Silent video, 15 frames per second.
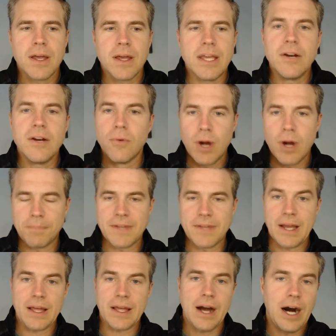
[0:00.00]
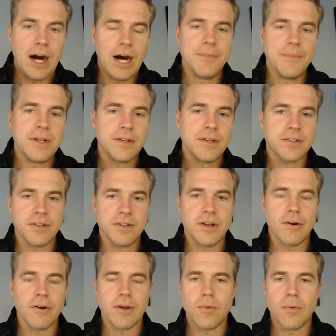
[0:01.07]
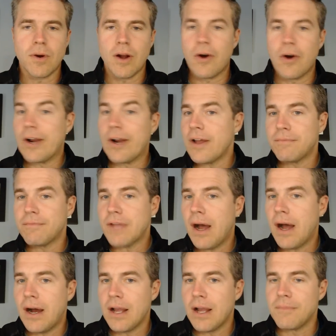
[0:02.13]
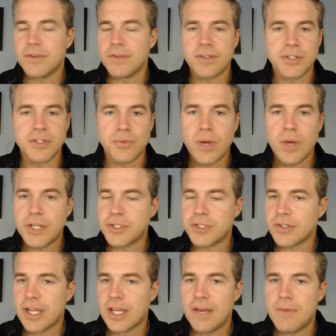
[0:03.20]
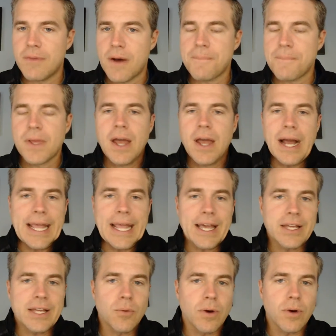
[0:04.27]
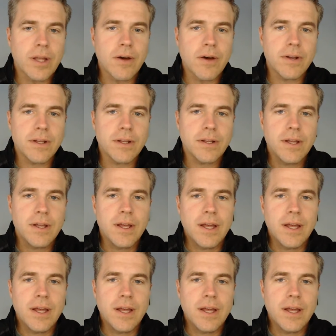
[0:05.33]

interrupt that common scenario where I don't have time, situations came up, I can't get a workout in,